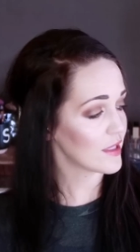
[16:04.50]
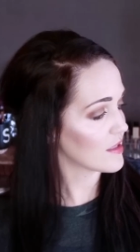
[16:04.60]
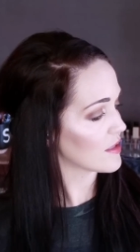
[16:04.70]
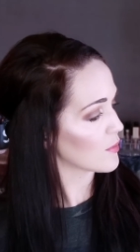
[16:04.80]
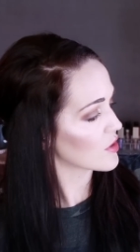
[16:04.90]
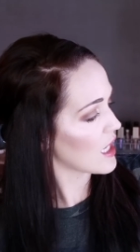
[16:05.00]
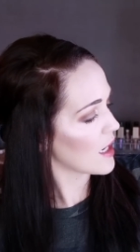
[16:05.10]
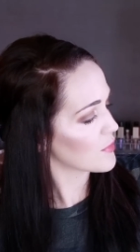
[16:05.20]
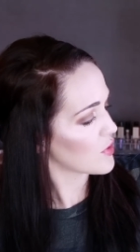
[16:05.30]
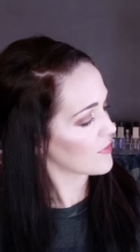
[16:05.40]
in the
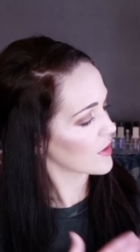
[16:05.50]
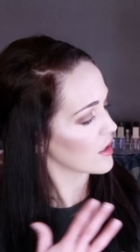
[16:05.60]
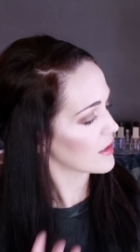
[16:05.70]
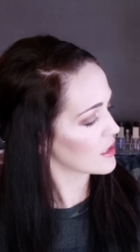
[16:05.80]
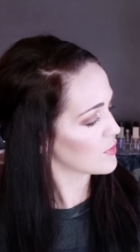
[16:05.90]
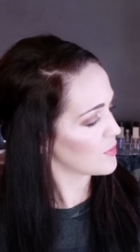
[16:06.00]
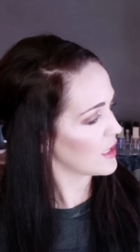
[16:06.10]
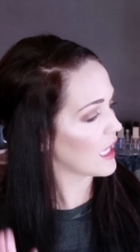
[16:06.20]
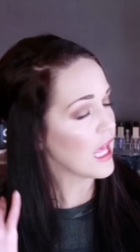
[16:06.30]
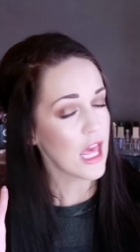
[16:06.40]
summertime, so I figured this would
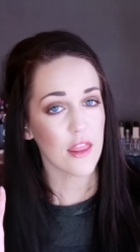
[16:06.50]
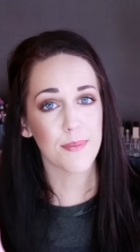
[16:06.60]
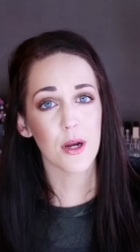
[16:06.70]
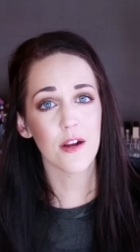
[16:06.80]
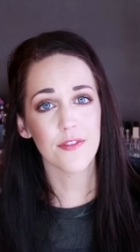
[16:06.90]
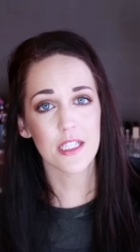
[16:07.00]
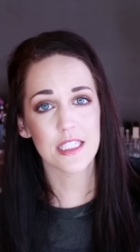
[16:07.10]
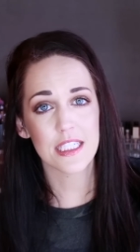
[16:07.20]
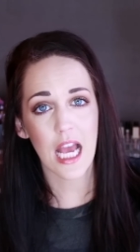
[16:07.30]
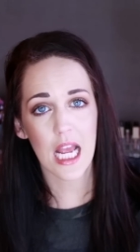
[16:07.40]
be the
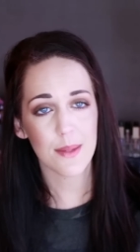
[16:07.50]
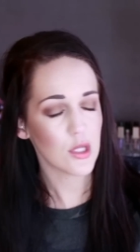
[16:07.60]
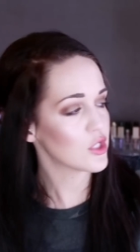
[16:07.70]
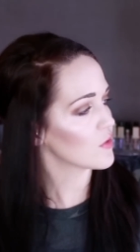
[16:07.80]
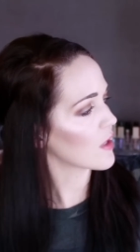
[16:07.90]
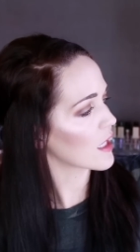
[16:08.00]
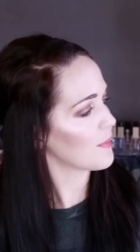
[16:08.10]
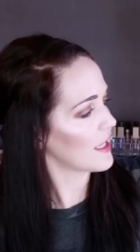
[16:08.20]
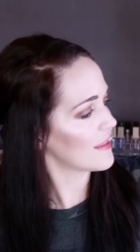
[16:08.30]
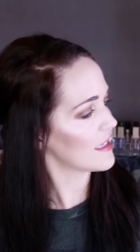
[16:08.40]
perfect time to
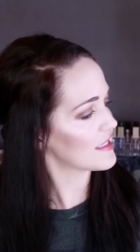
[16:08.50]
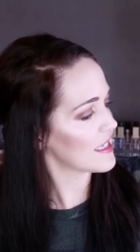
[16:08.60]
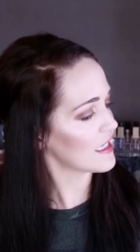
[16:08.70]
recommend this.